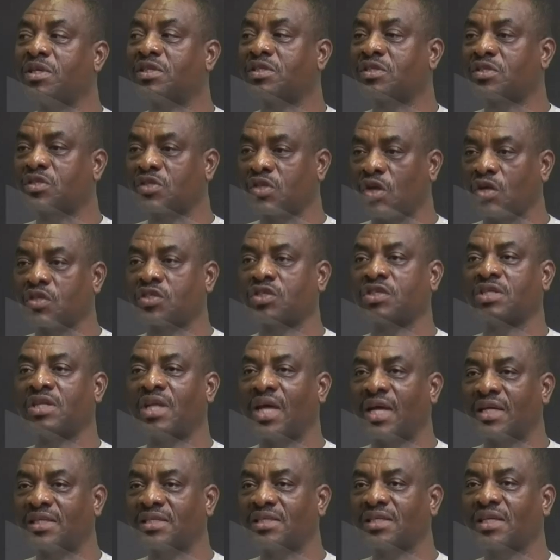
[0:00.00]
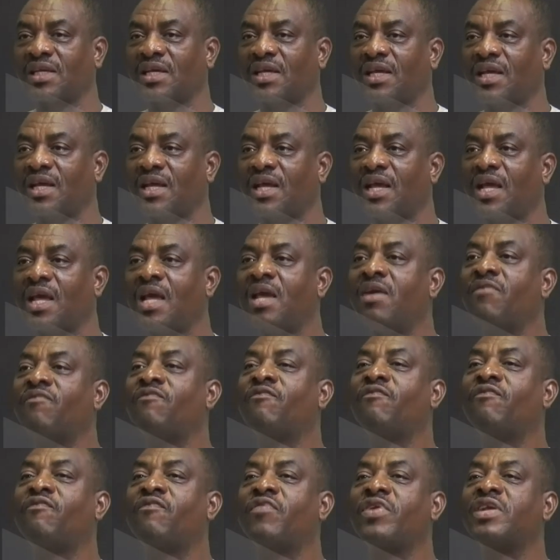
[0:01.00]
such that
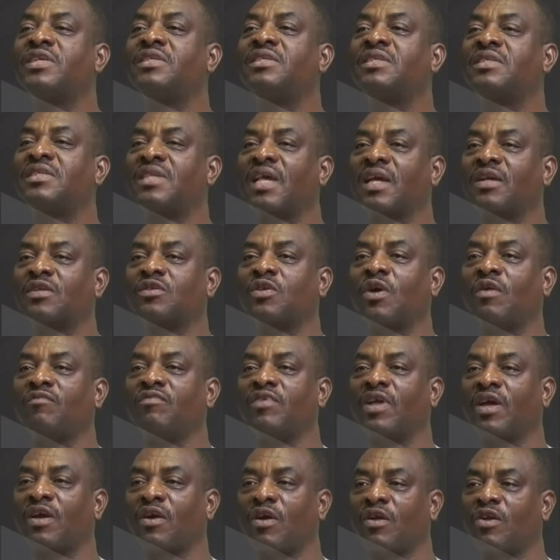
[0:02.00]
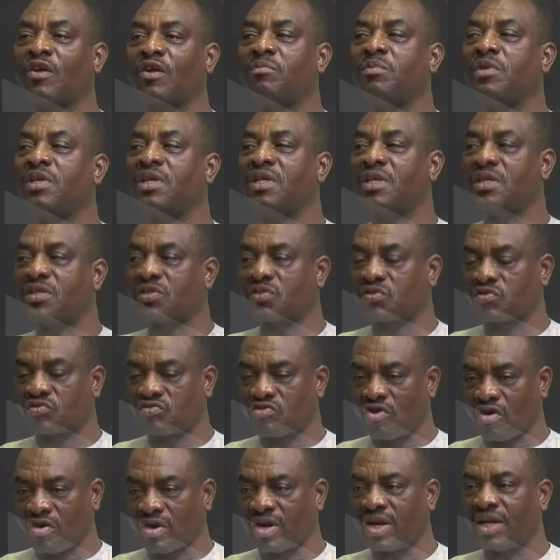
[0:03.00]
every sector of the economy is
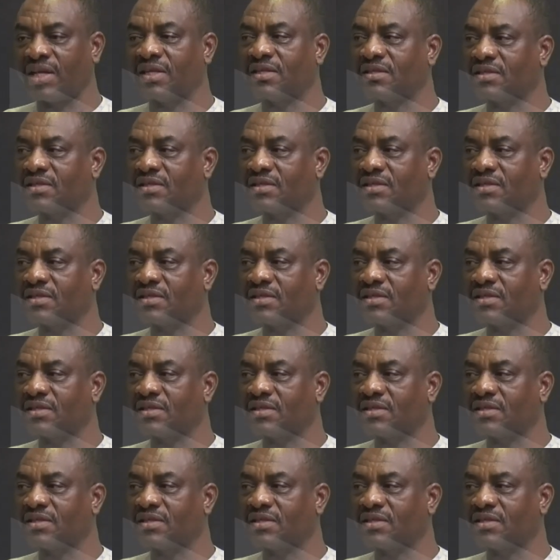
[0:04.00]
struggling.